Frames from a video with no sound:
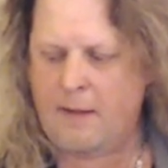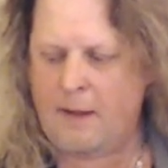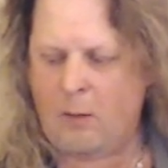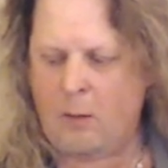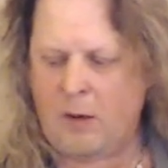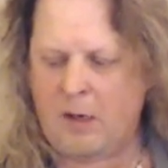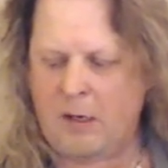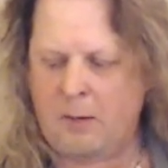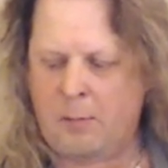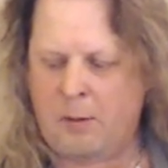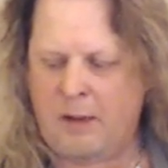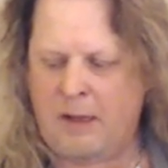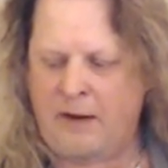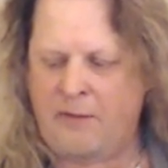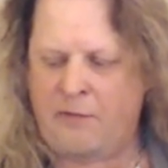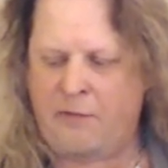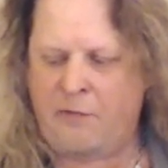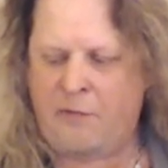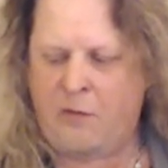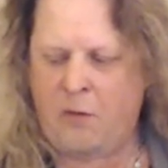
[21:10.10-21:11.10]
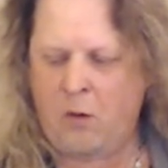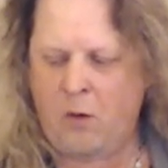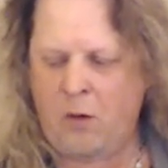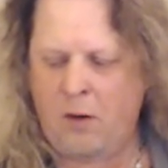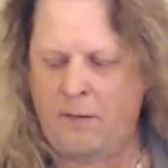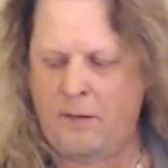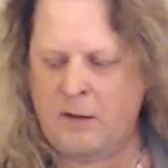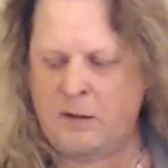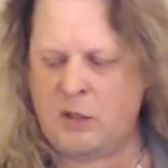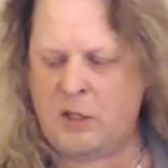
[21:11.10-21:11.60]
Then we're gonna play
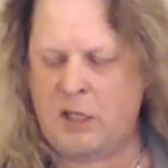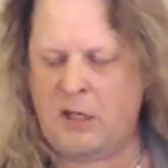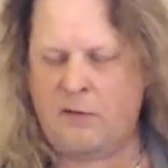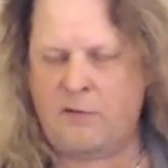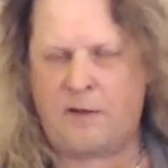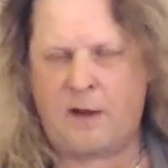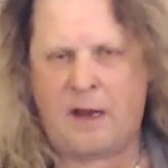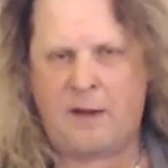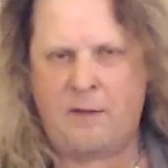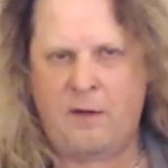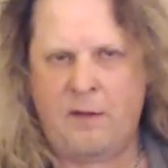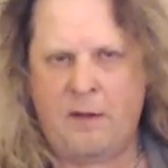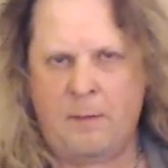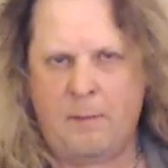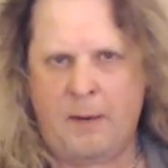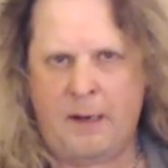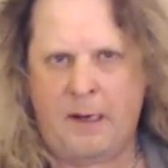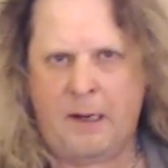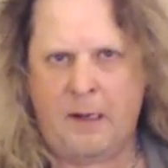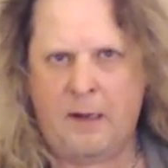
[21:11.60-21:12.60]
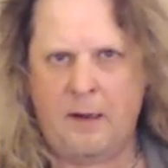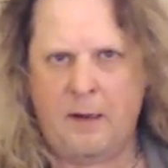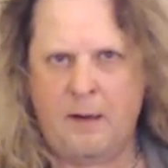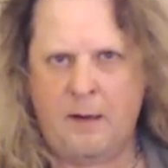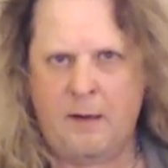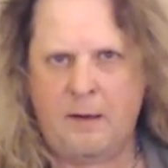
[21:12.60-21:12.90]
4 on the G, 5 on the B.